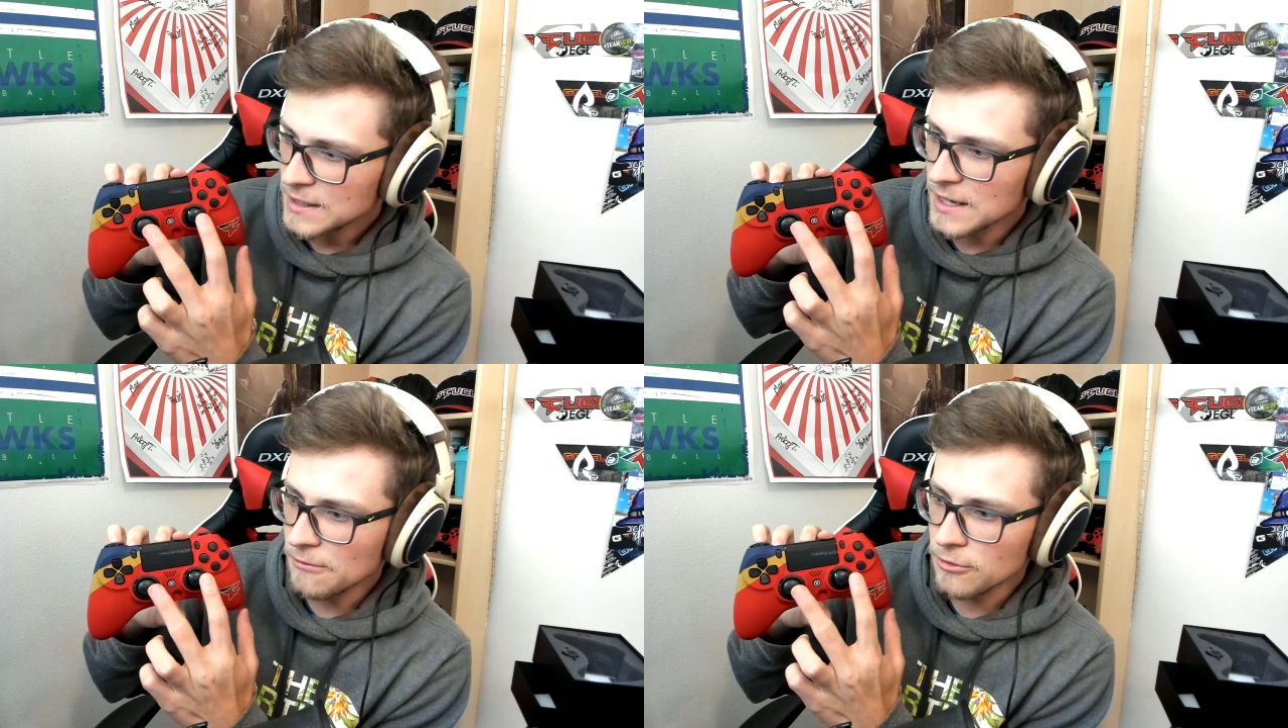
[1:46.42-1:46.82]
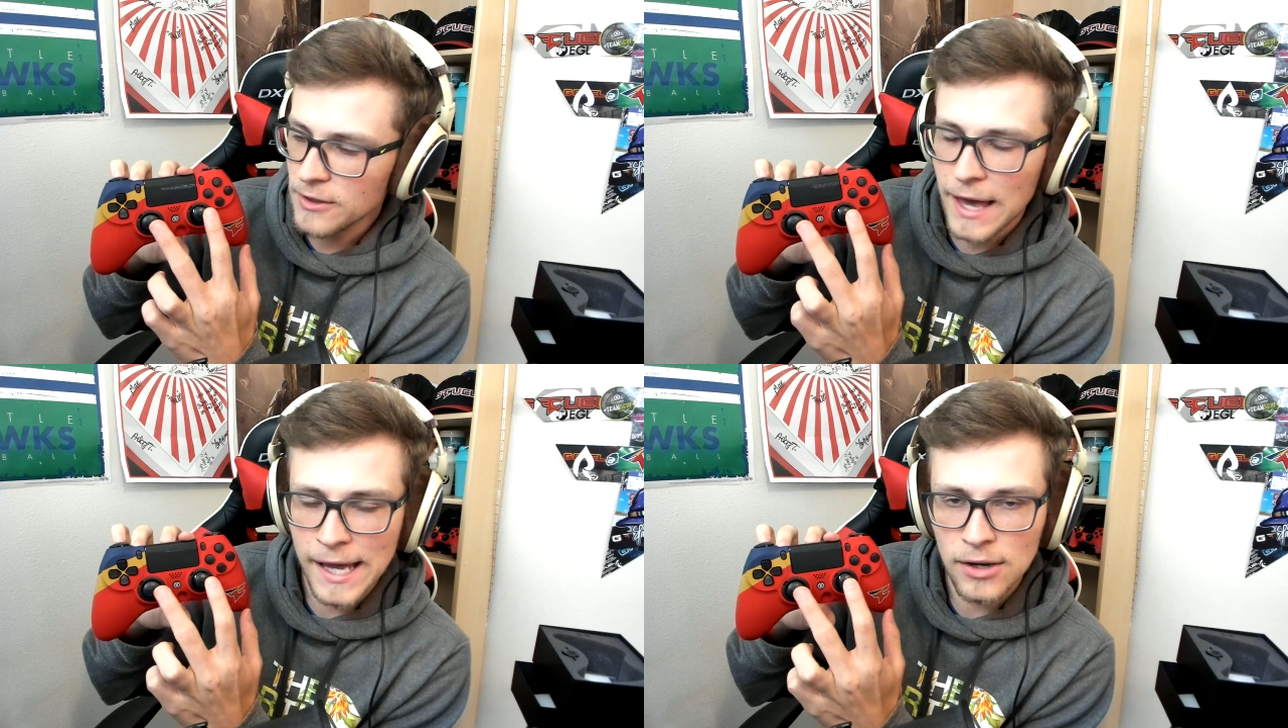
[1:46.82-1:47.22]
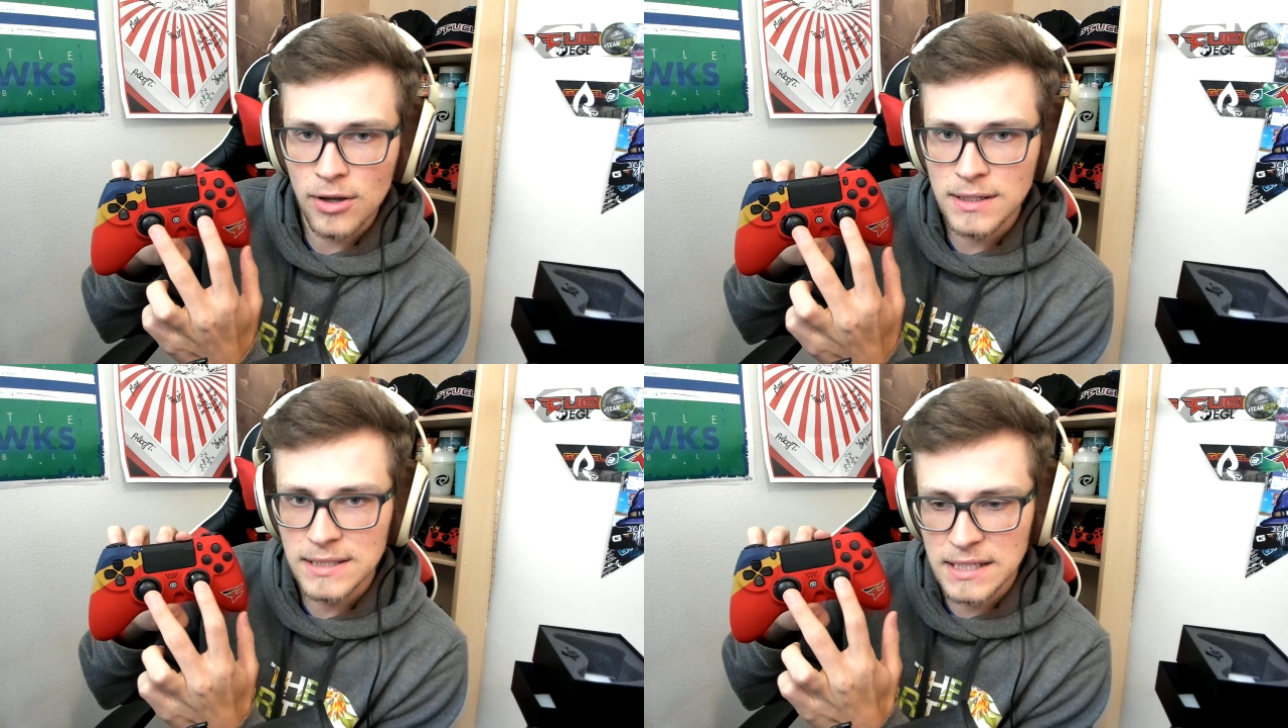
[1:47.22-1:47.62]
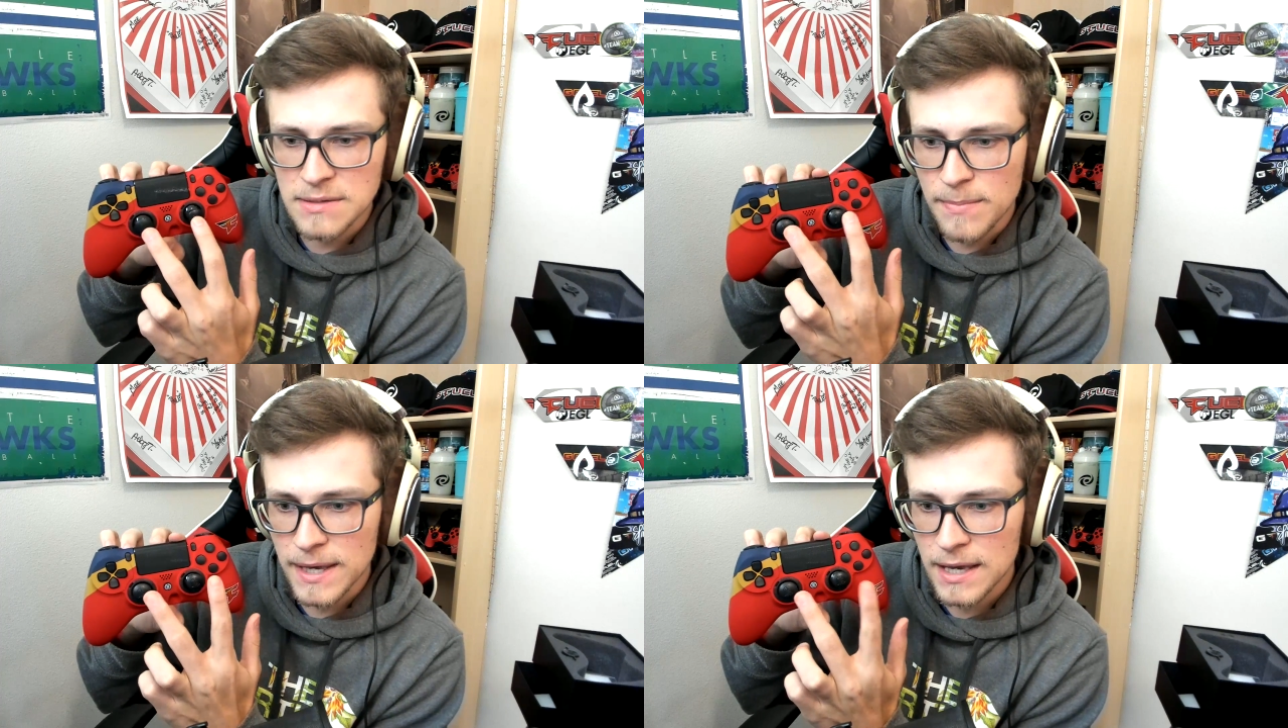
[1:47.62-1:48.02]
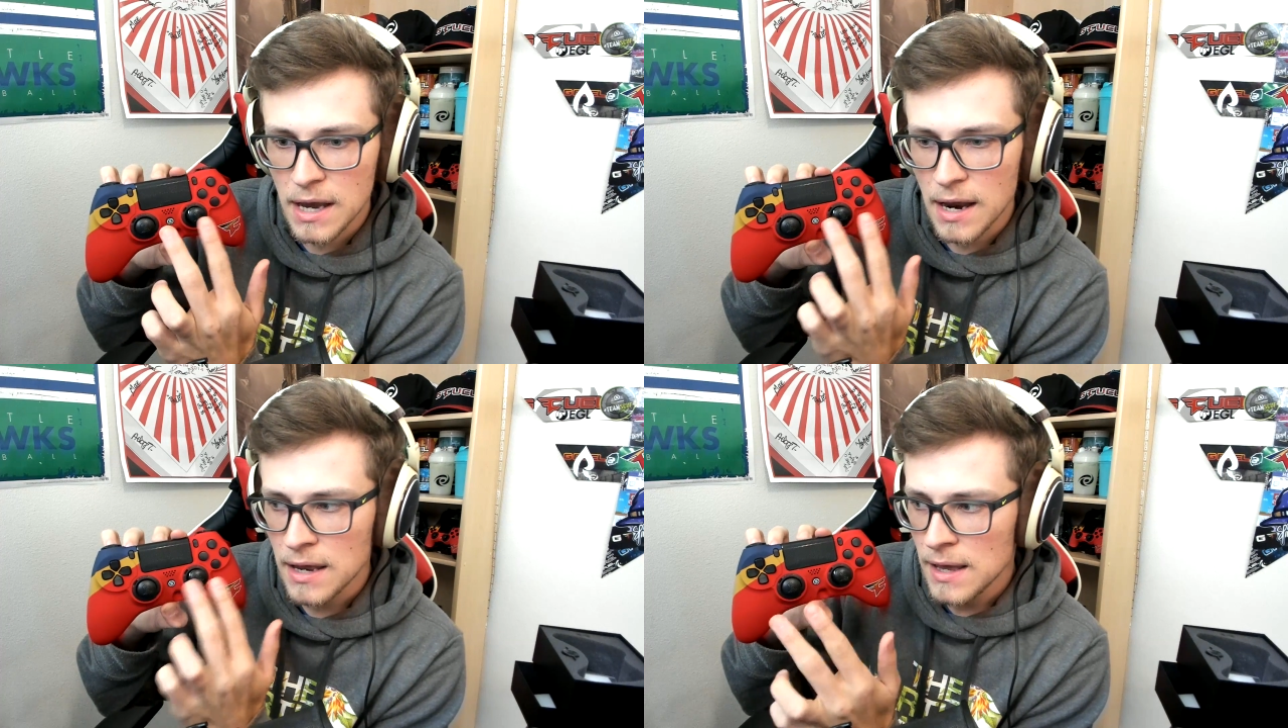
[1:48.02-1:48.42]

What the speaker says: Definitely the analog sticks being,